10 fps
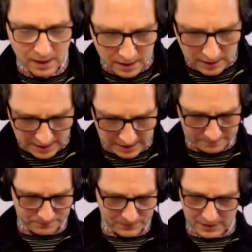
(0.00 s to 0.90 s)
Yeah.
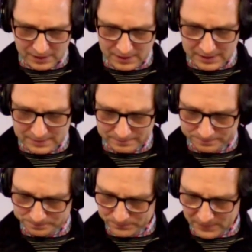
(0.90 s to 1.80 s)

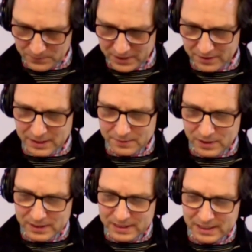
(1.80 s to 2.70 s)

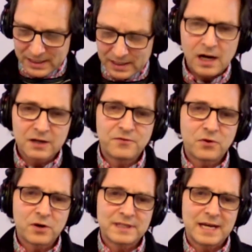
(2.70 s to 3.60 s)
What the hard
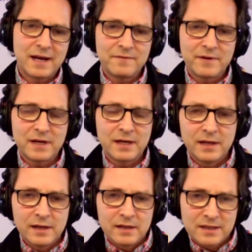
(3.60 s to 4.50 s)
forks have
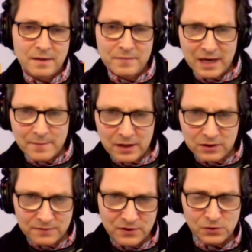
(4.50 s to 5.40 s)
something about the
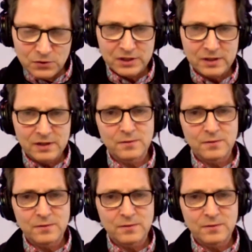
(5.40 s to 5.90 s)
future,